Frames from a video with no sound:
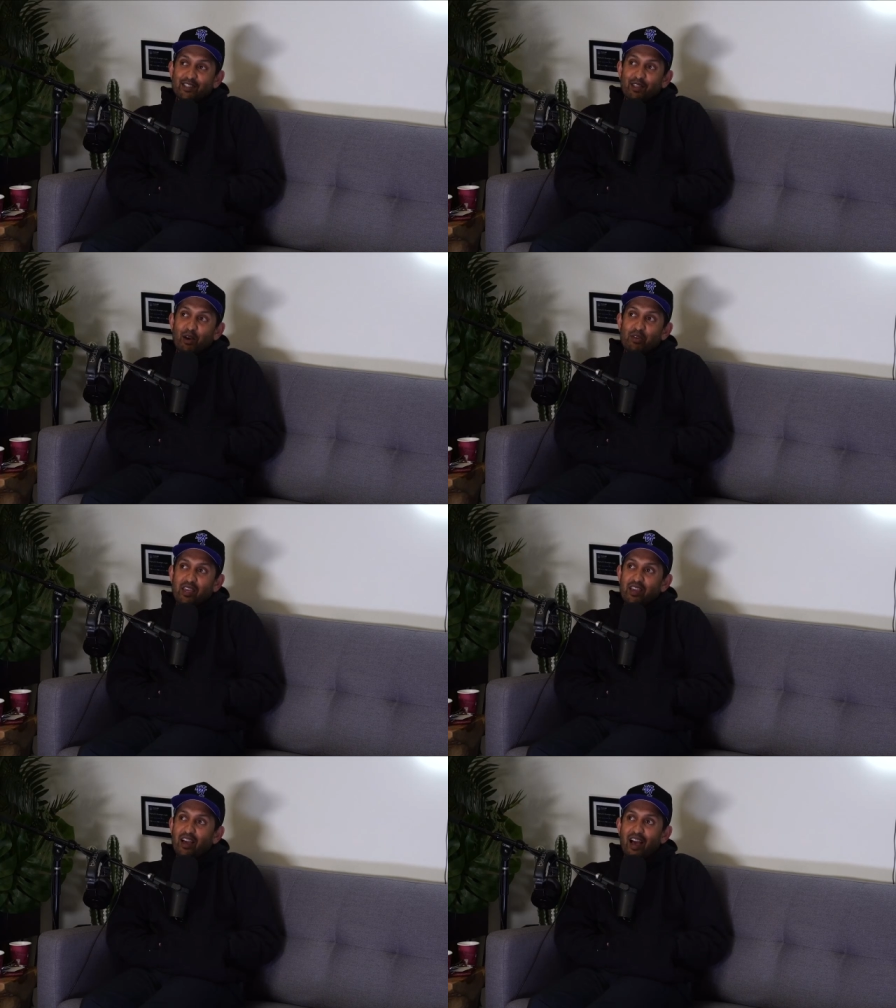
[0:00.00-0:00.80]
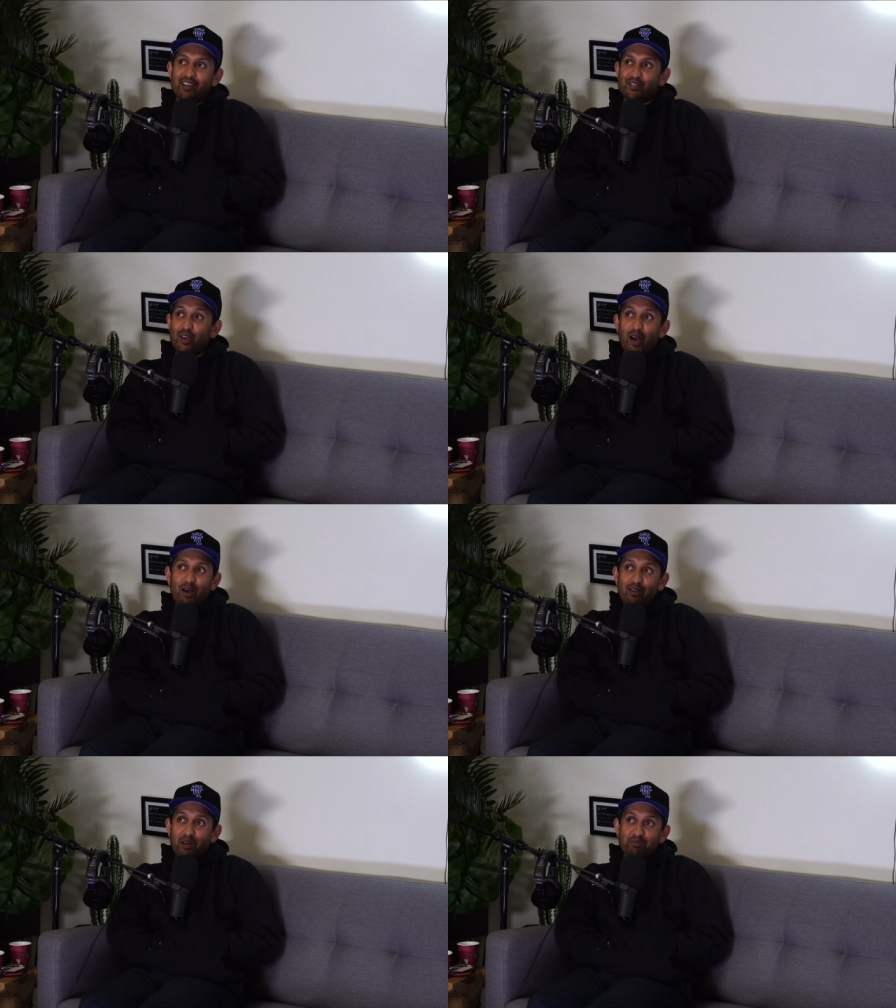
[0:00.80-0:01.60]
a low key guy, so
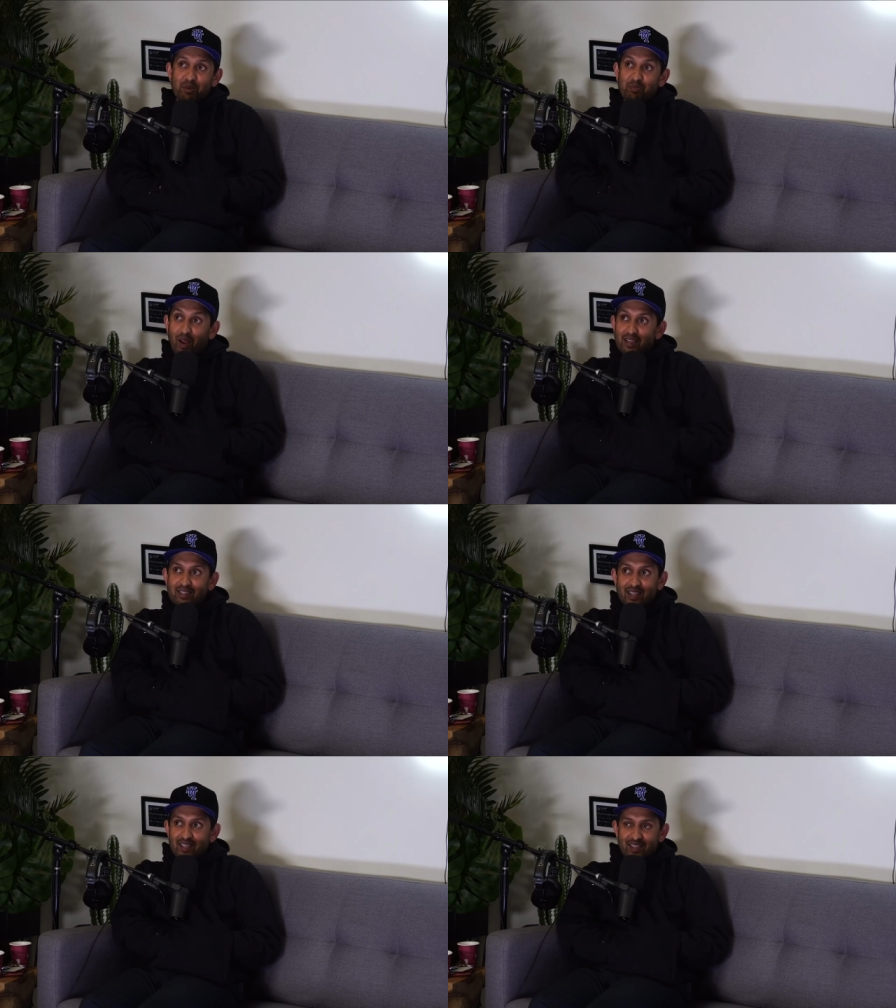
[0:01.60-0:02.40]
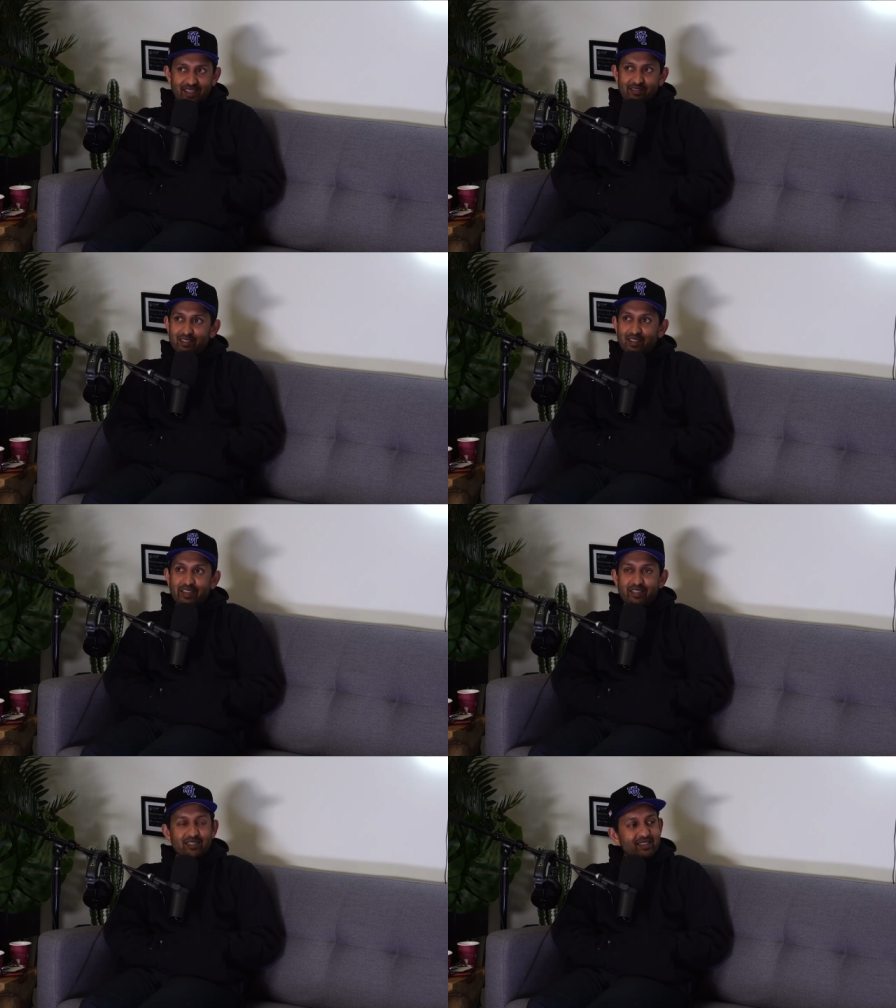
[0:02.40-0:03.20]
I, am surprised it even
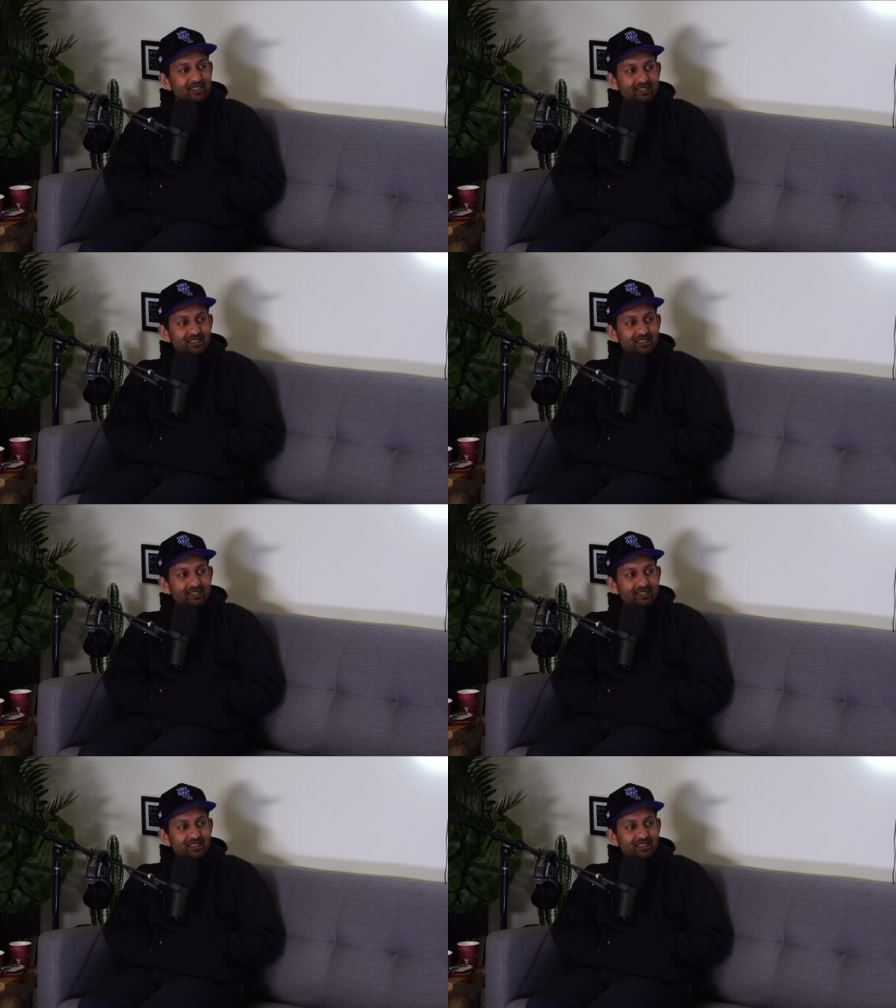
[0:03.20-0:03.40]
leaked.